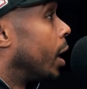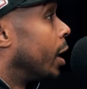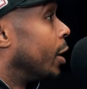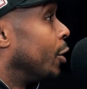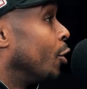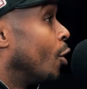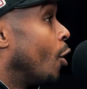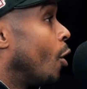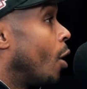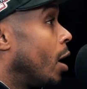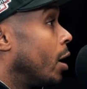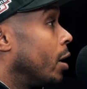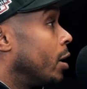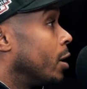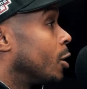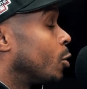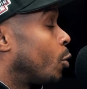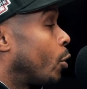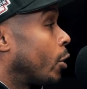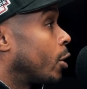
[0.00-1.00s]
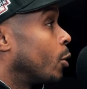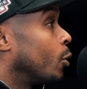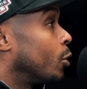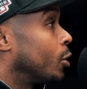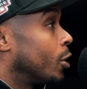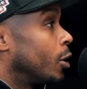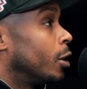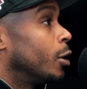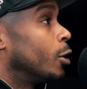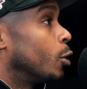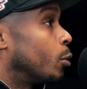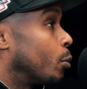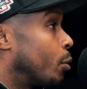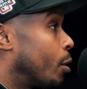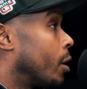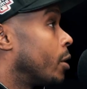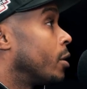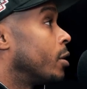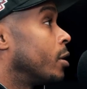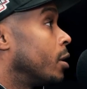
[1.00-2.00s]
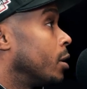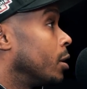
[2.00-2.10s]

And you know how it is working with your little brother.